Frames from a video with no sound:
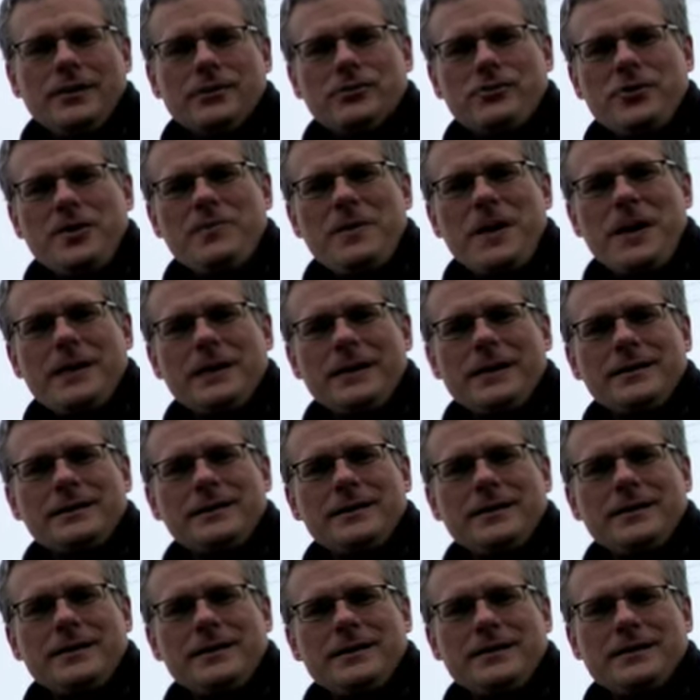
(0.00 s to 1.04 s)
Tremont is
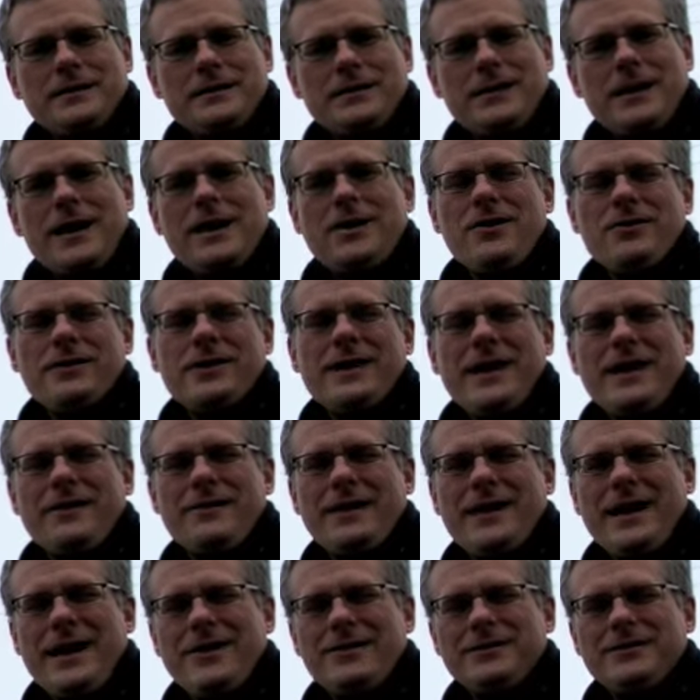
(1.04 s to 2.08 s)
in Cuyahoga
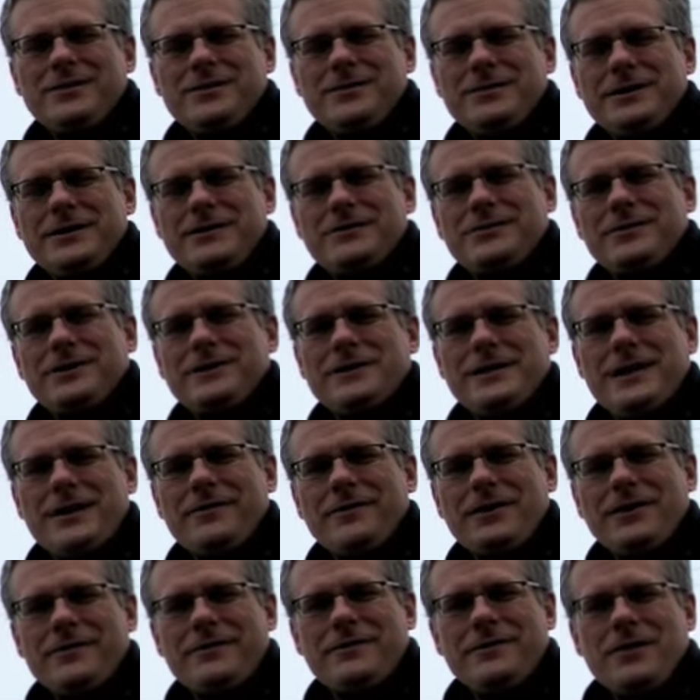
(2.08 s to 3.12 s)
County Council District
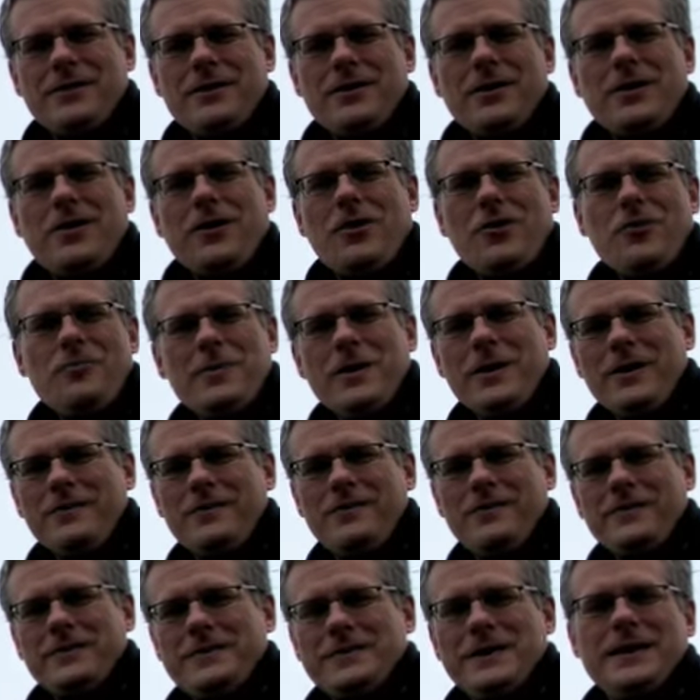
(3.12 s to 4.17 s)
7, home
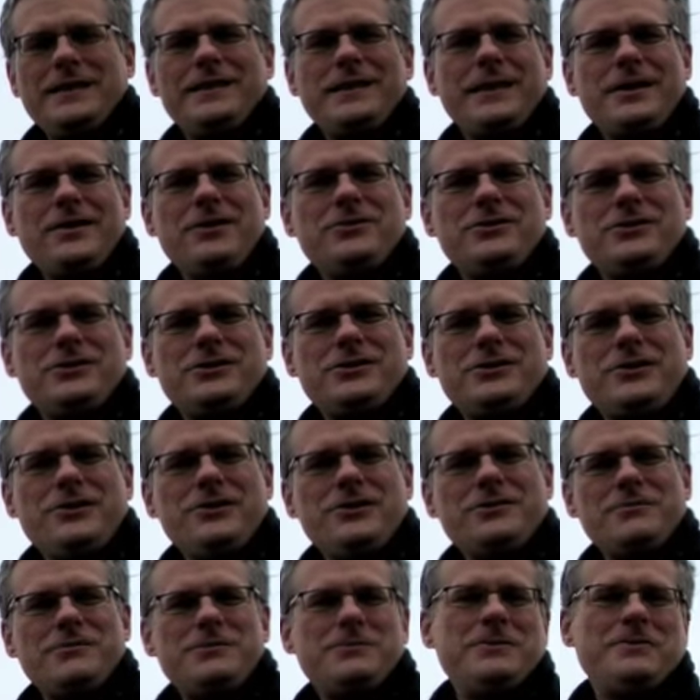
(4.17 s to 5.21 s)
of St. Theodosius
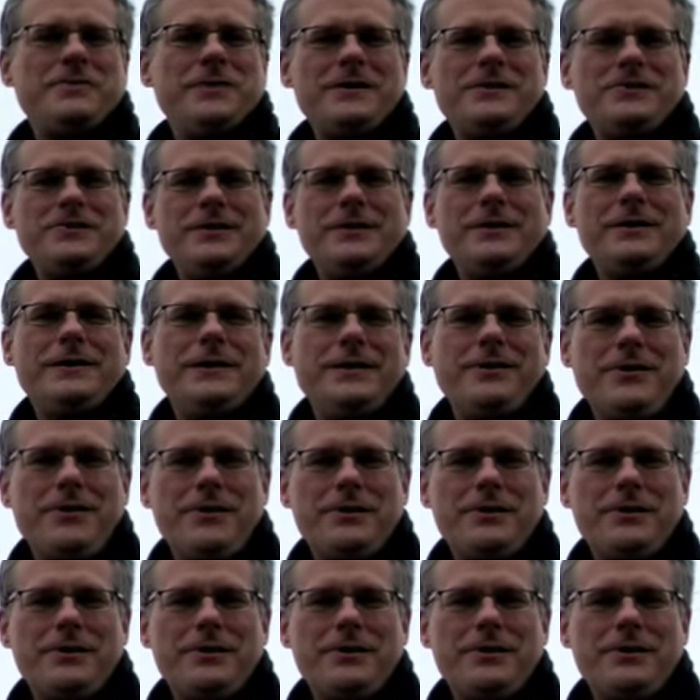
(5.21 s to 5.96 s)
Church, which was featured in The Deer